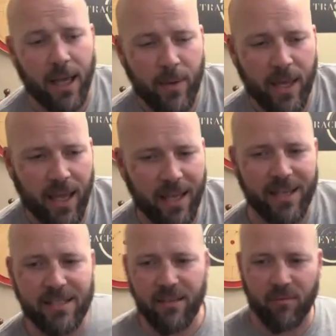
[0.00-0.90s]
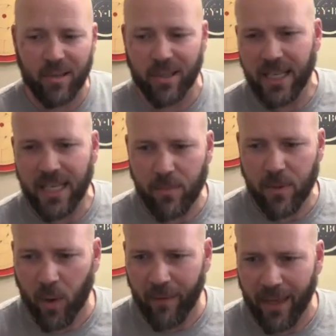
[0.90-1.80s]
I mean, it doesn't even really need to be
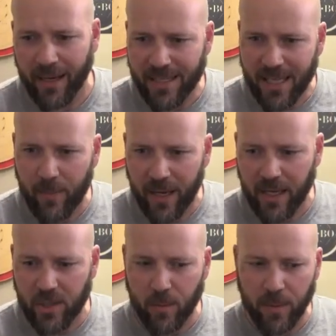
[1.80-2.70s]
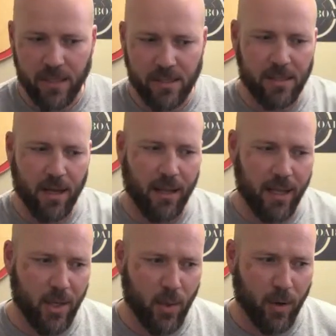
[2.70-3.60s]
one that intimidates you, because it's not
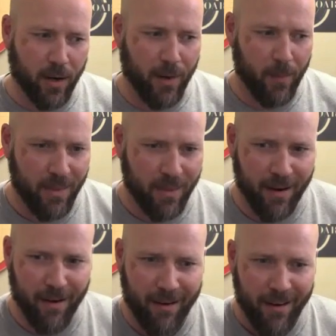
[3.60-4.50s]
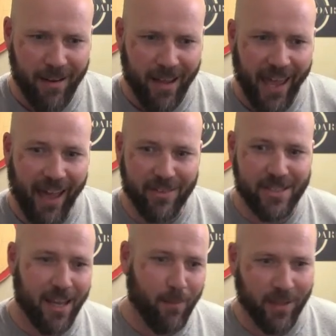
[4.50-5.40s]
like you're going to be there at
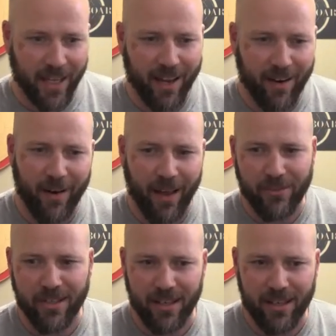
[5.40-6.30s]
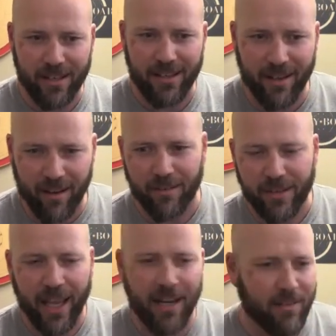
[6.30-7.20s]
the table. Like, I don't have to, you know,
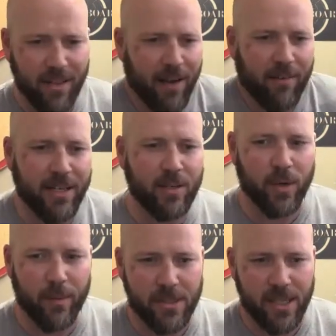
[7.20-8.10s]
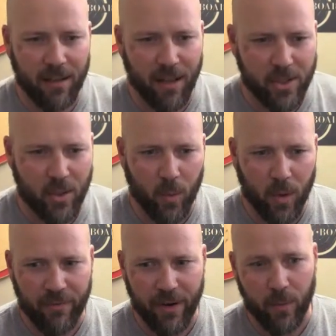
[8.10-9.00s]
I don't need to worry about psychological
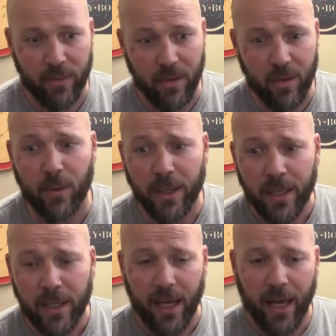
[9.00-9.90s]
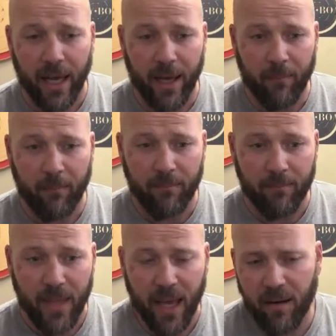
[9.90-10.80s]
warfare with you. Yeah.
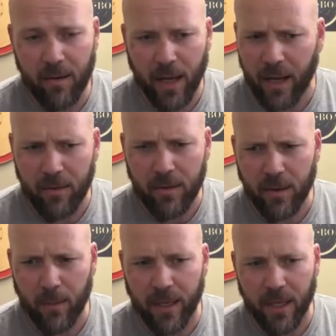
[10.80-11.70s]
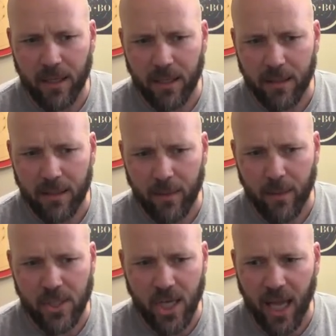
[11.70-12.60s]
I don't know who it'll be.
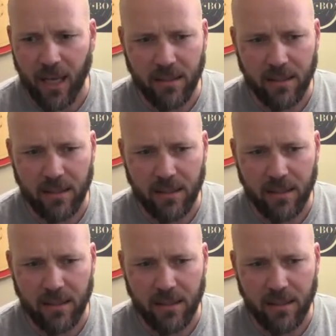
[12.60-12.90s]
Maybe Chet.